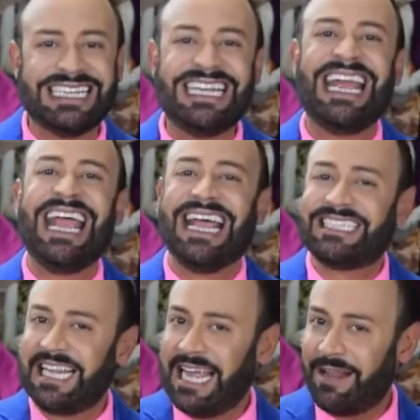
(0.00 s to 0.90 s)

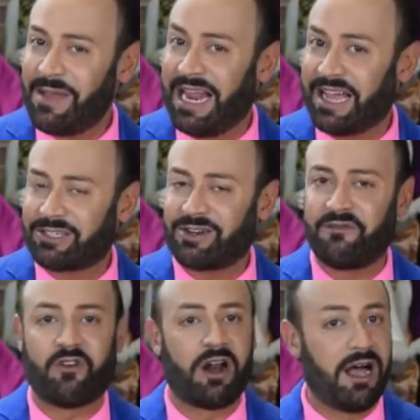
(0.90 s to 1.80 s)
It's a little bit extra
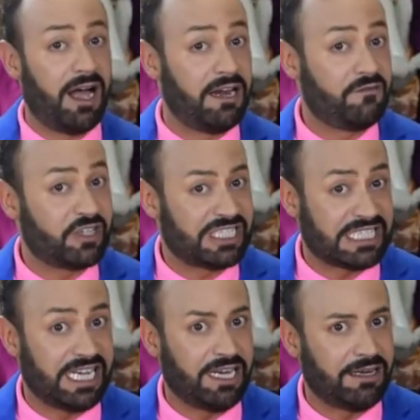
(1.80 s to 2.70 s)
for
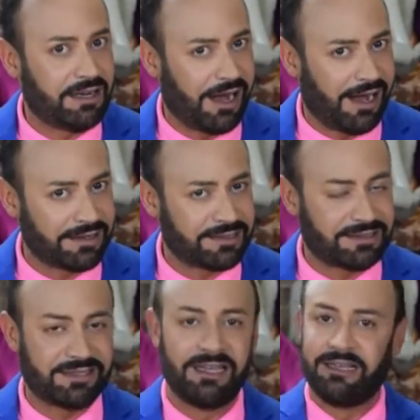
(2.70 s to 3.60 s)
unforeseen
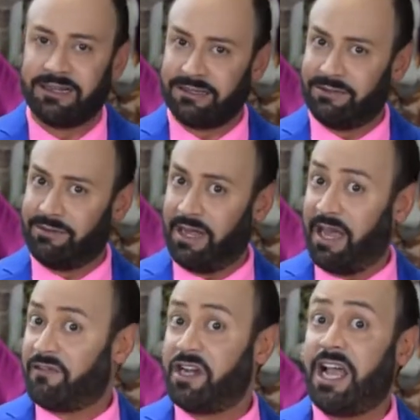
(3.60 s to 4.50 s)
costs, because you
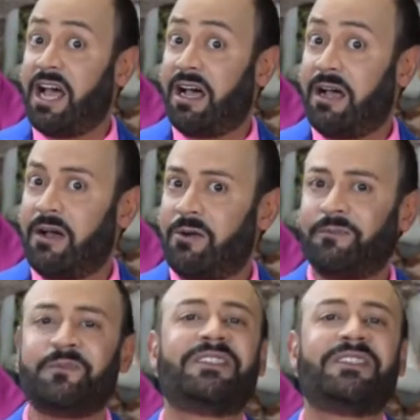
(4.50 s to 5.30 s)
never know.